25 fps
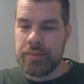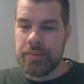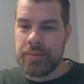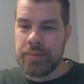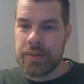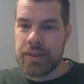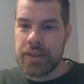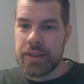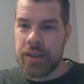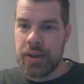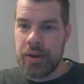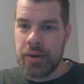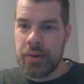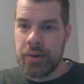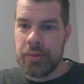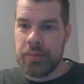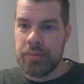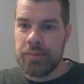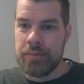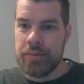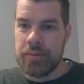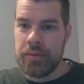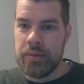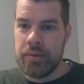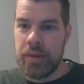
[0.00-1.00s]
So
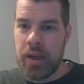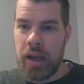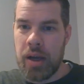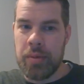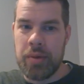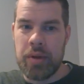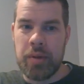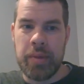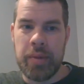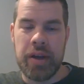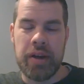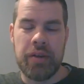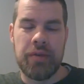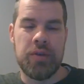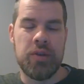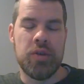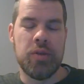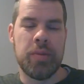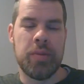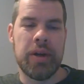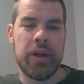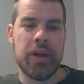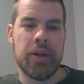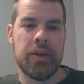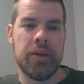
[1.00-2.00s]
I'm going to make a few of
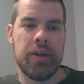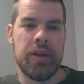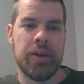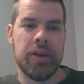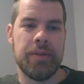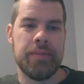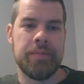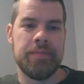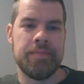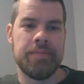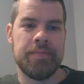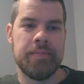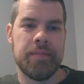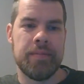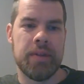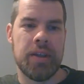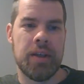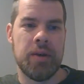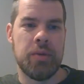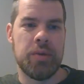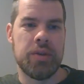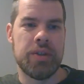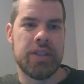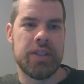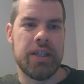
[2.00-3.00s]
my own here.
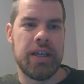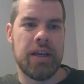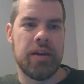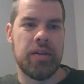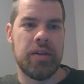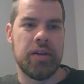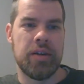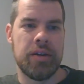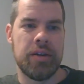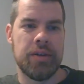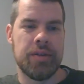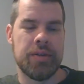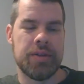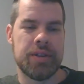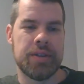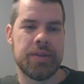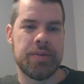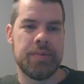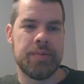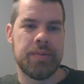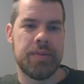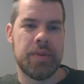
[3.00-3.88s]
We'll see how it goes.